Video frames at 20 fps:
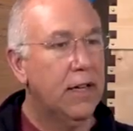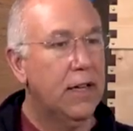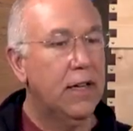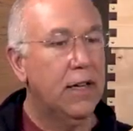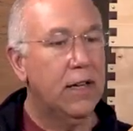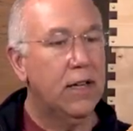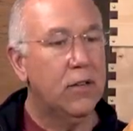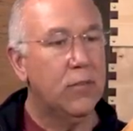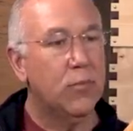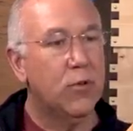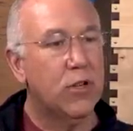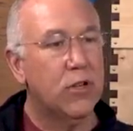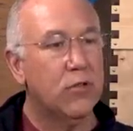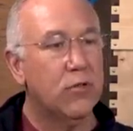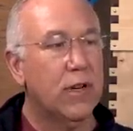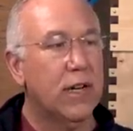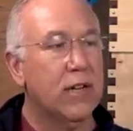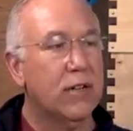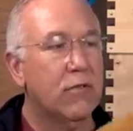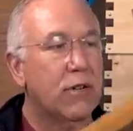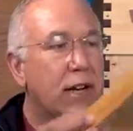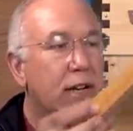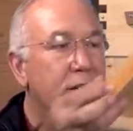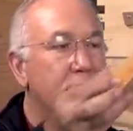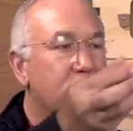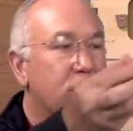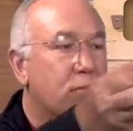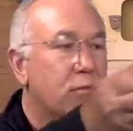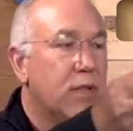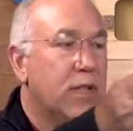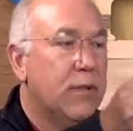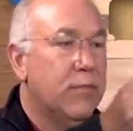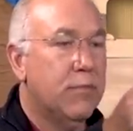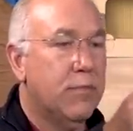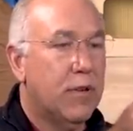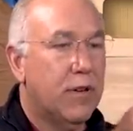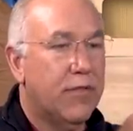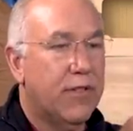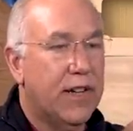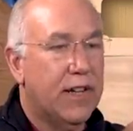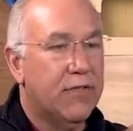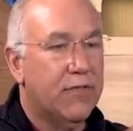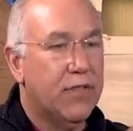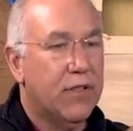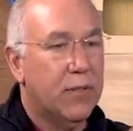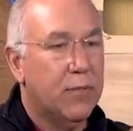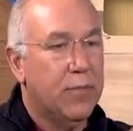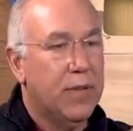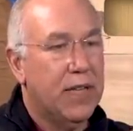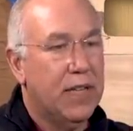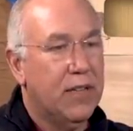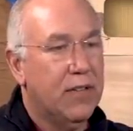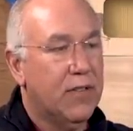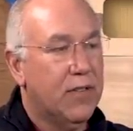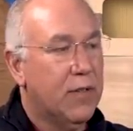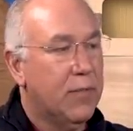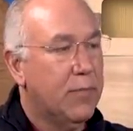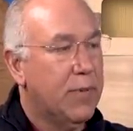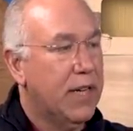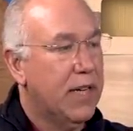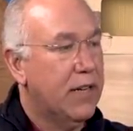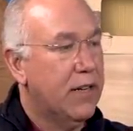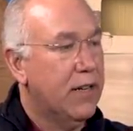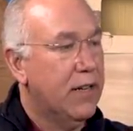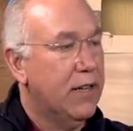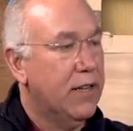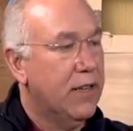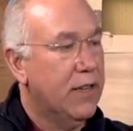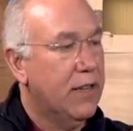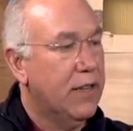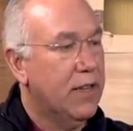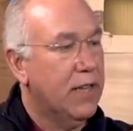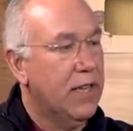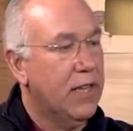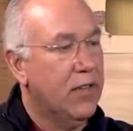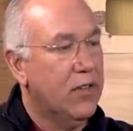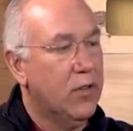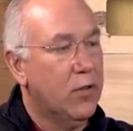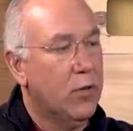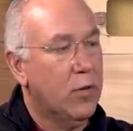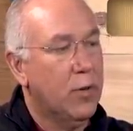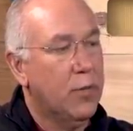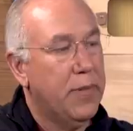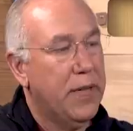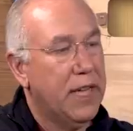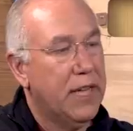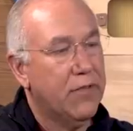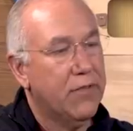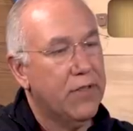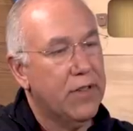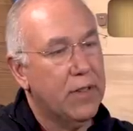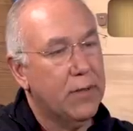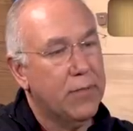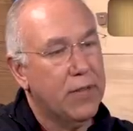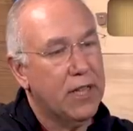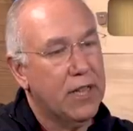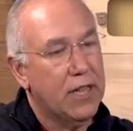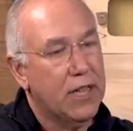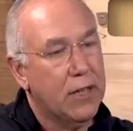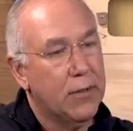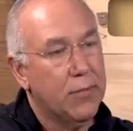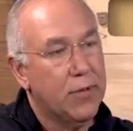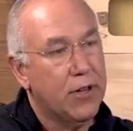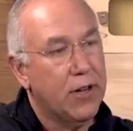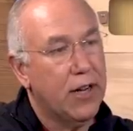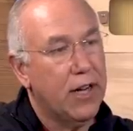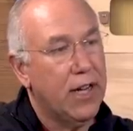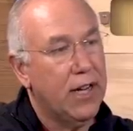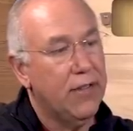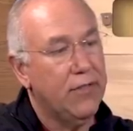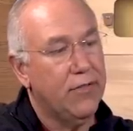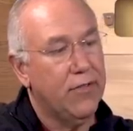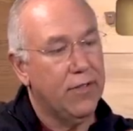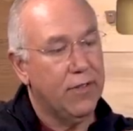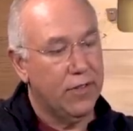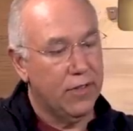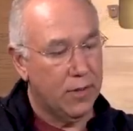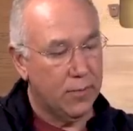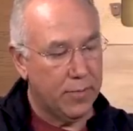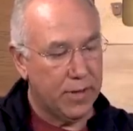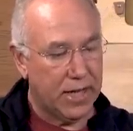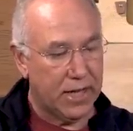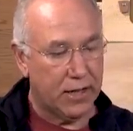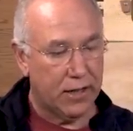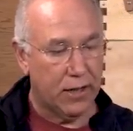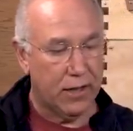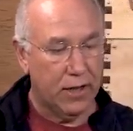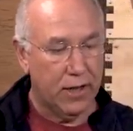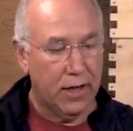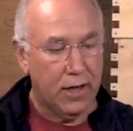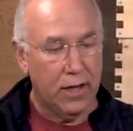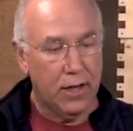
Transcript: Uh, the more direct routes we provide for the bees, the better. The easier we make it for them to clean up their hive, the better.